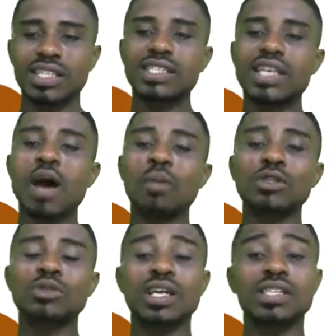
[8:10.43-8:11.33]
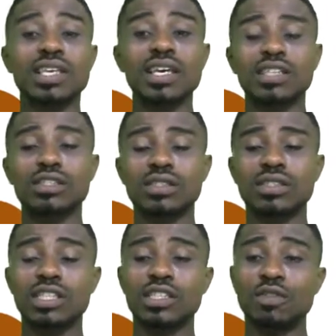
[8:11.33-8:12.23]
This is how much we can take in
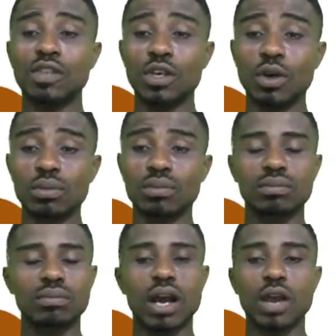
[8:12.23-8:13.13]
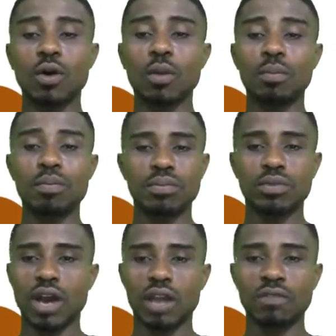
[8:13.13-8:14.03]
this video. I hope
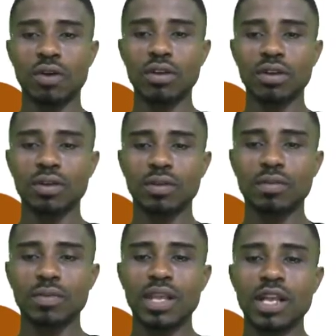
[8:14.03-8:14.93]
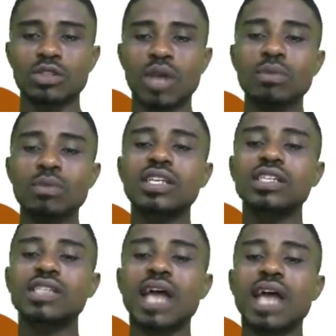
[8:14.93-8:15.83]
you had fun. So I'm using
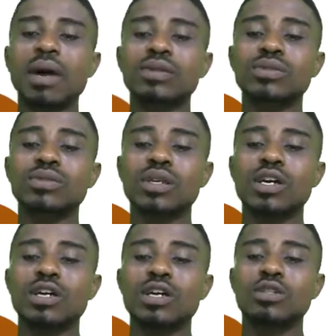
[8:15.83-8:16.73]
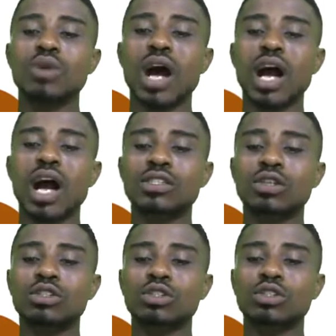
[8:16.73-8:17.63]
this time out to ask
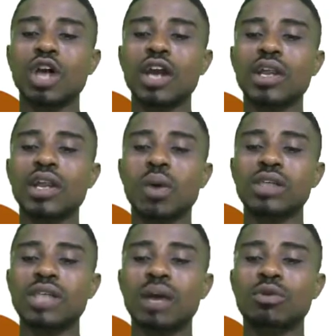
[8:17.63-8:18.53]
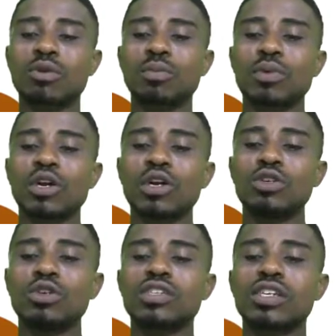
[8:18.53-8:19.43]
us to join our WhatsApp group
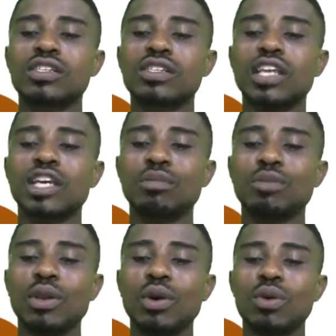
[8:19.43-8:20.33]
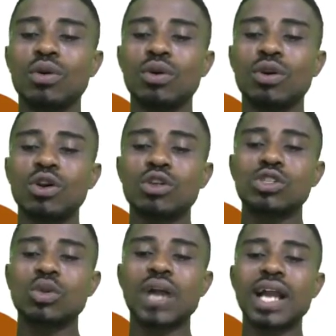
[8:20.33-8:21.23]
using this link below,
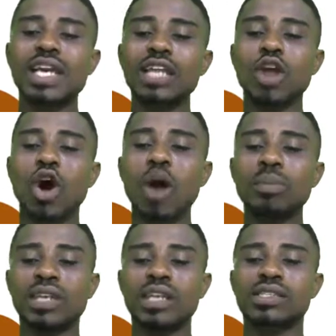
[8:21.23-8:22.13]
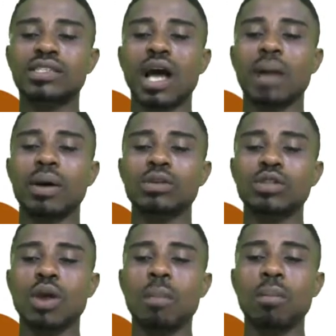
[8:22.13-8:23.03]
so we can get updates
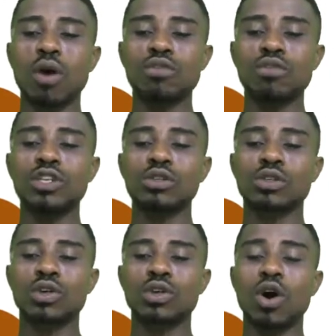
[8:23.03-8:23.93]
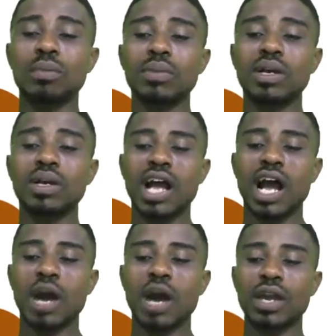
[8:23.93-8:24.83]
about more videos to come,
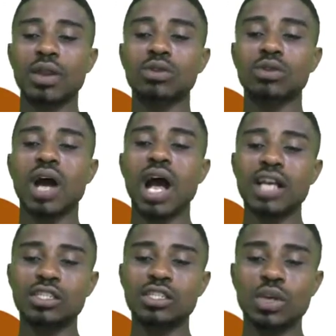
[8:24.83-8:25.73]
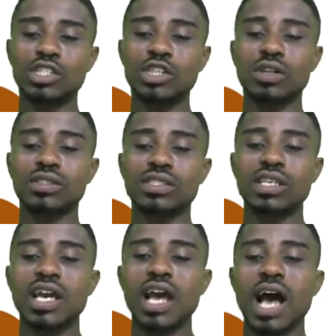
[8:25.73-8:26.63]
and we can also ask
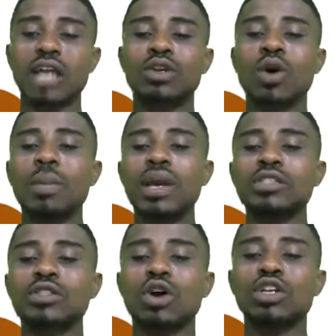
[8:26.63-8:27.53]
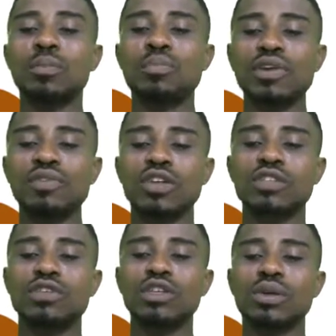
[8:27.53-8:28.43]
questions and comment on the
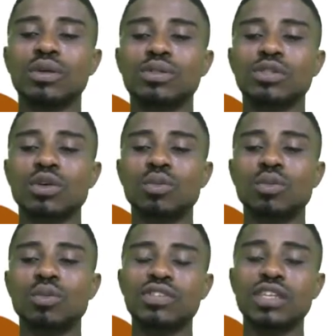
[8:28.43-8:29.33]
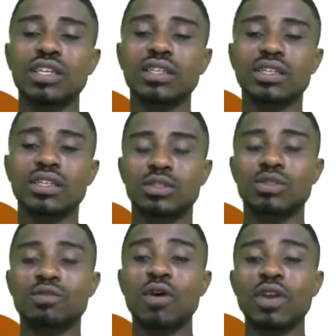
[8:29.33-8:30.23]
previous videos we've seen. It
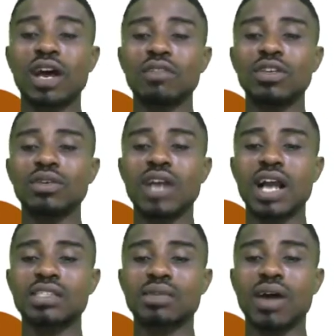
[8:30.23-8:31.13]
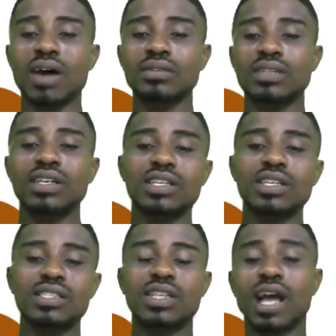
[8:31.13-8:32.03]
was fun having you guys around.
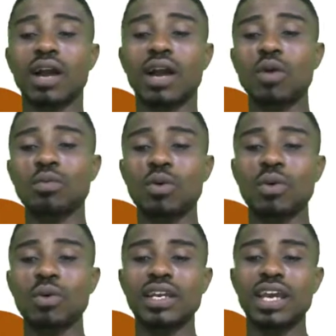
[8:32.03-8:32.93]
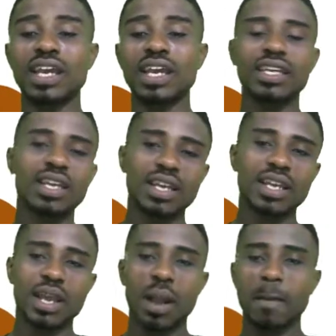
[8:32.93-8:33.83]
Till I come your way again.
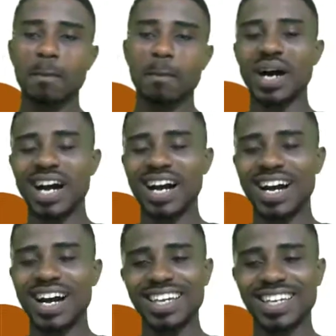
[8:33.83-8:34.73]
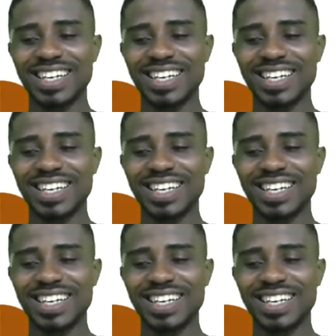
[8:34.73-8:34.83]
Bye.